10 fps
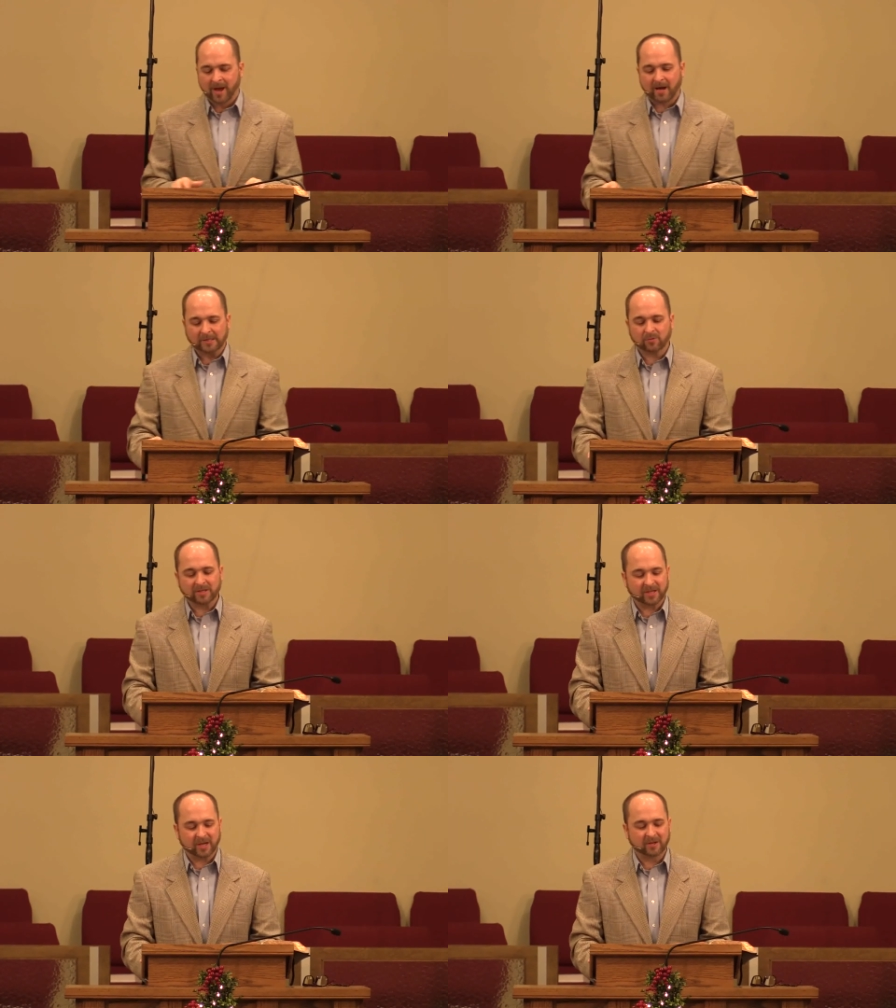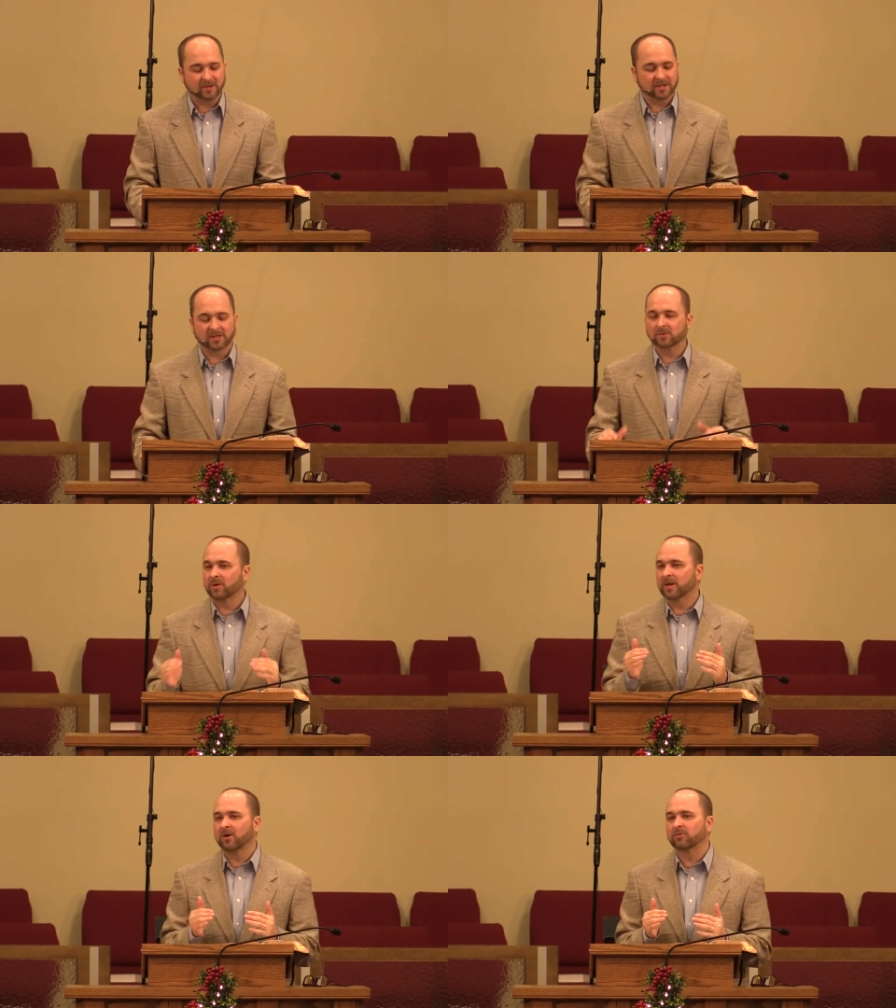I just want to tell you this as
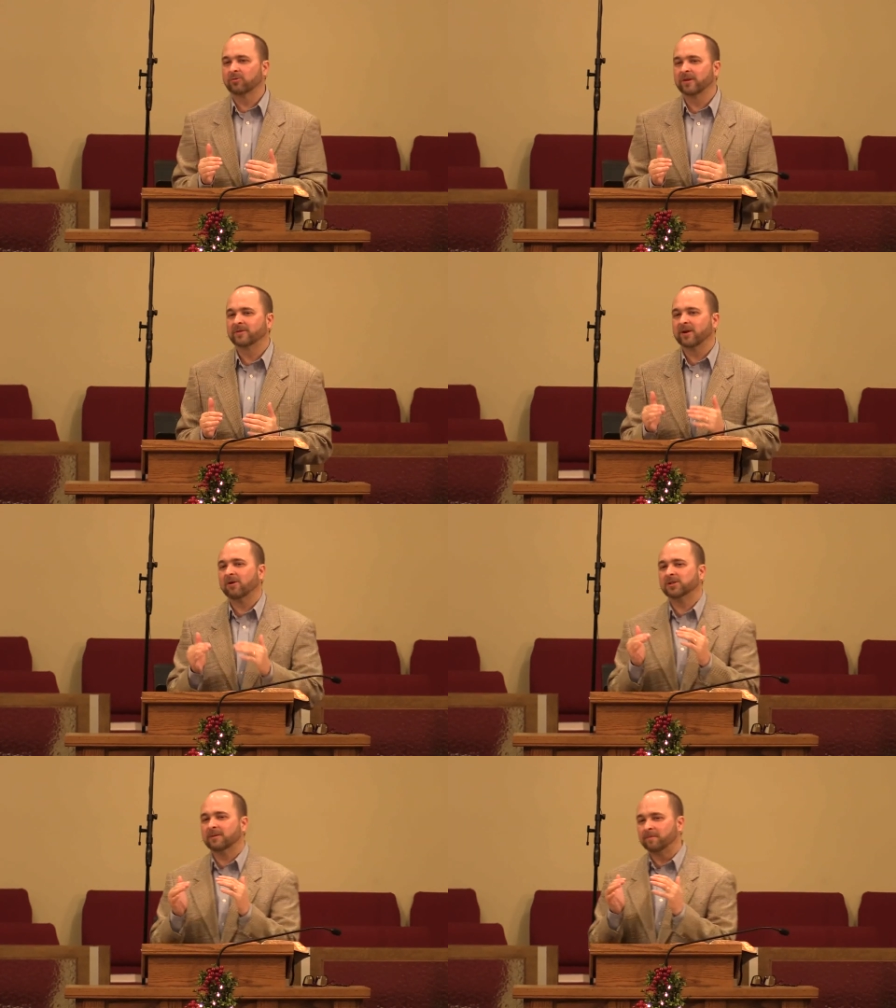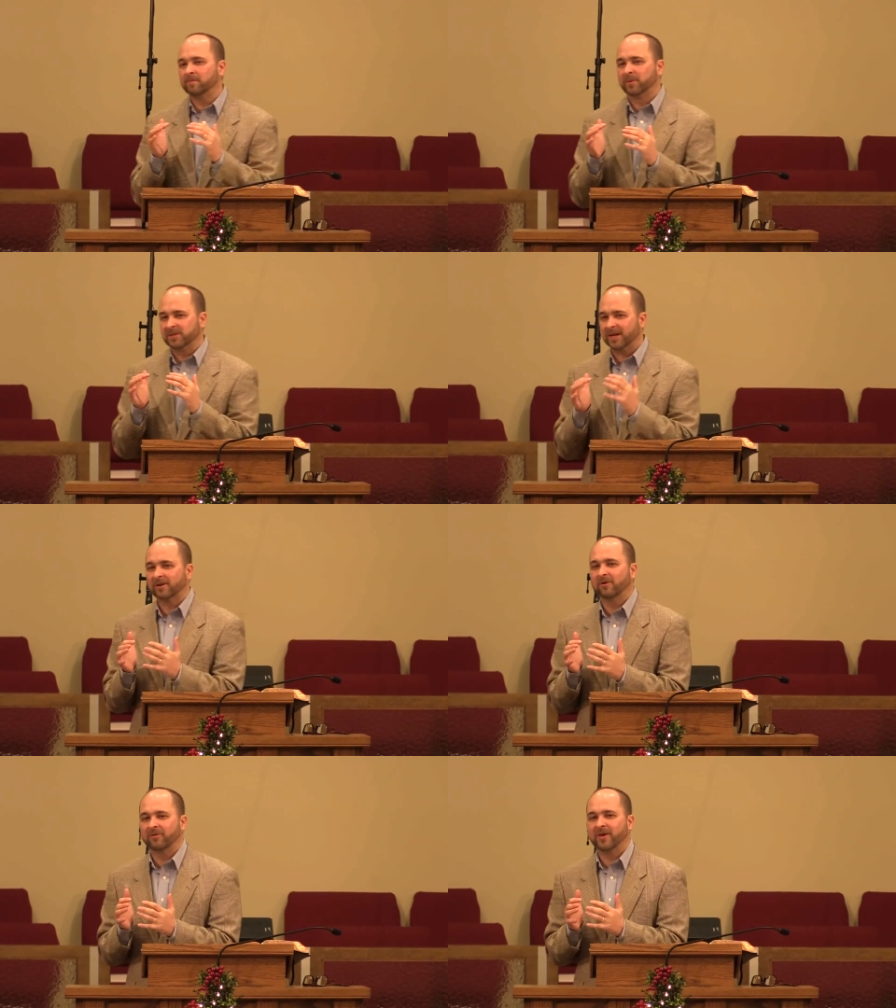we go through that there are some
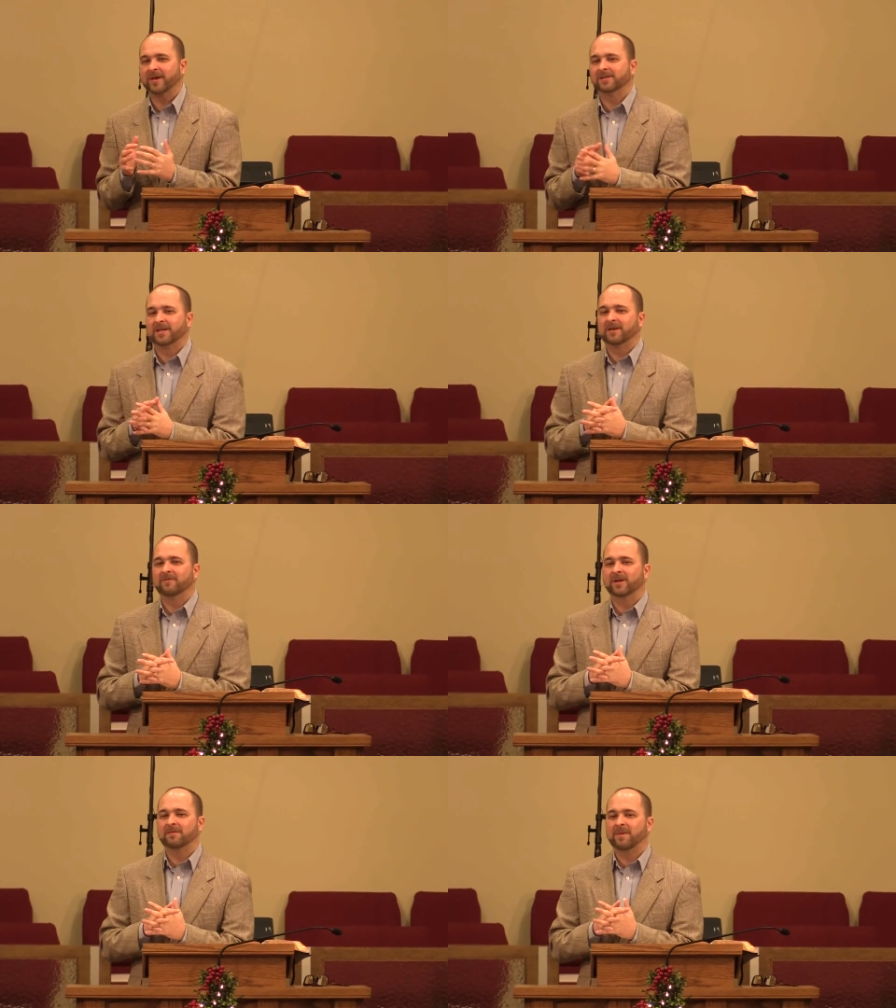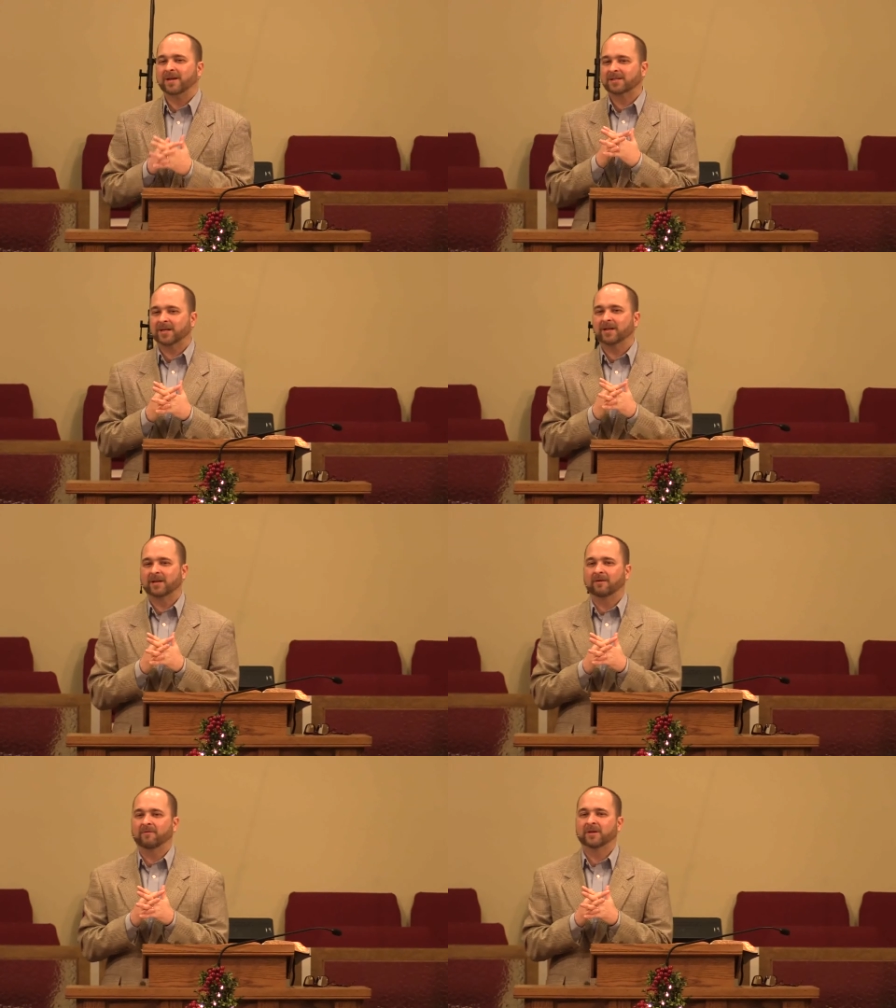particular things, even in my
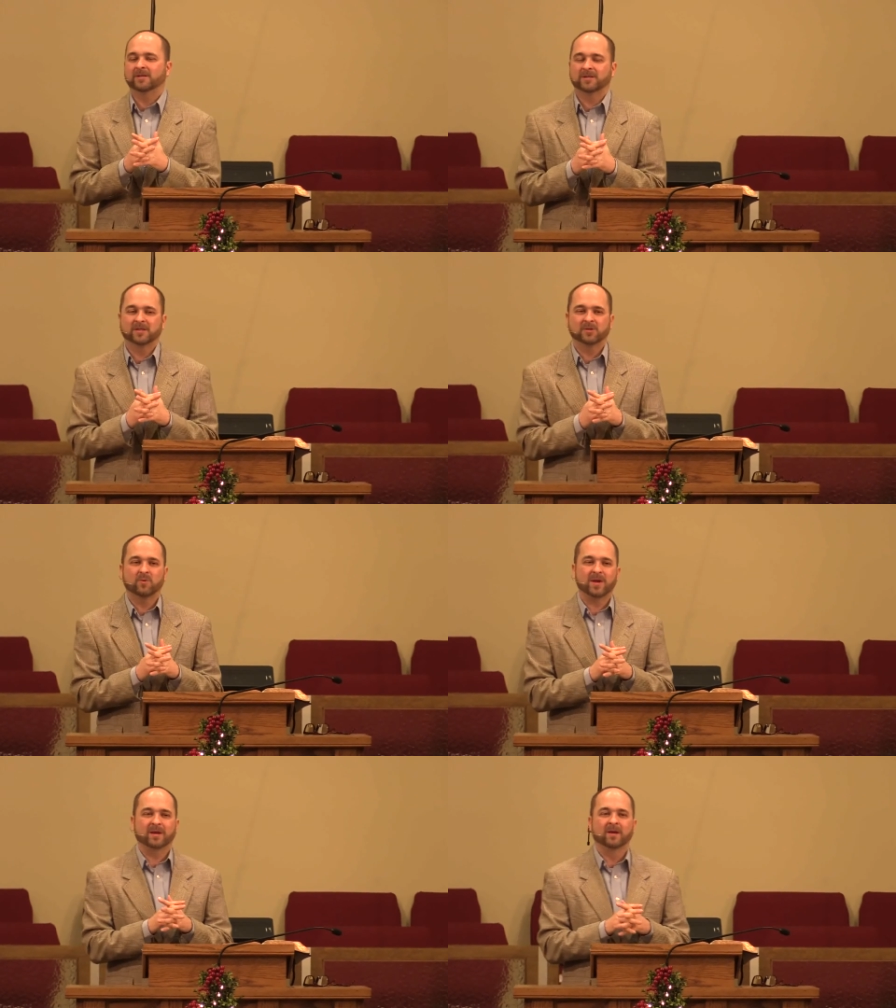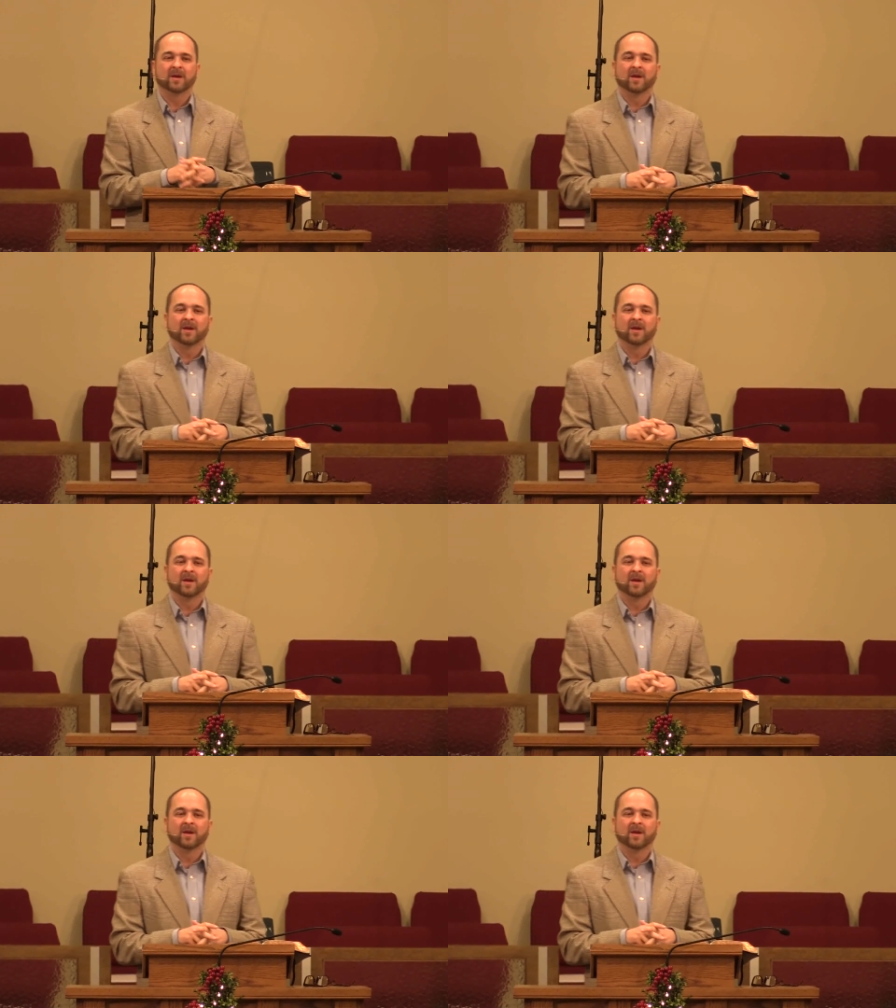study of this this week,